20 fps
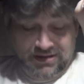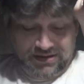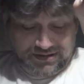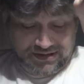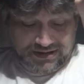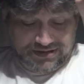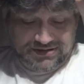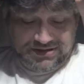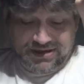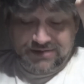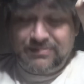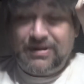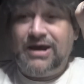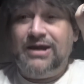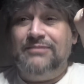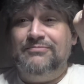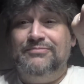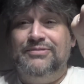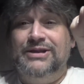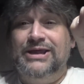There's no
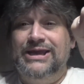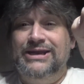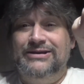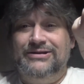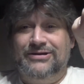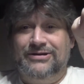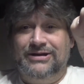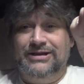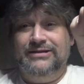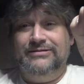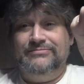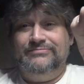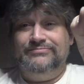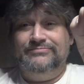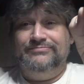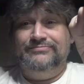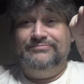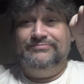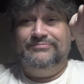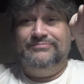bottom plate on it.
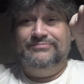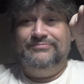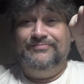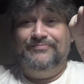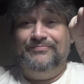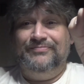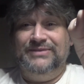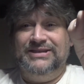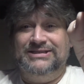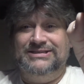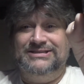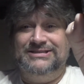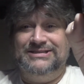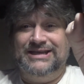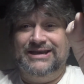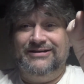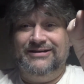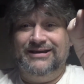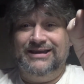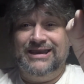This is
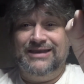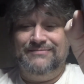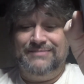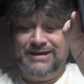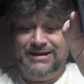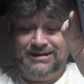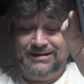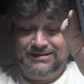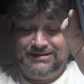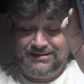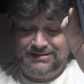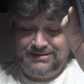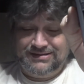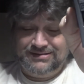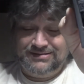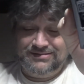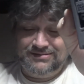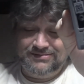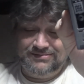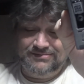how it came out of the
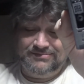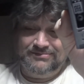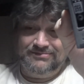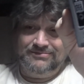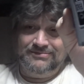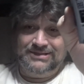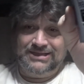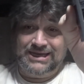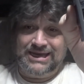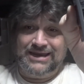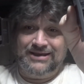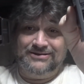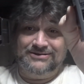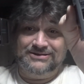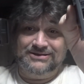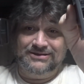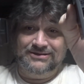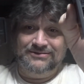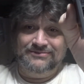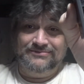
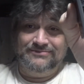housing.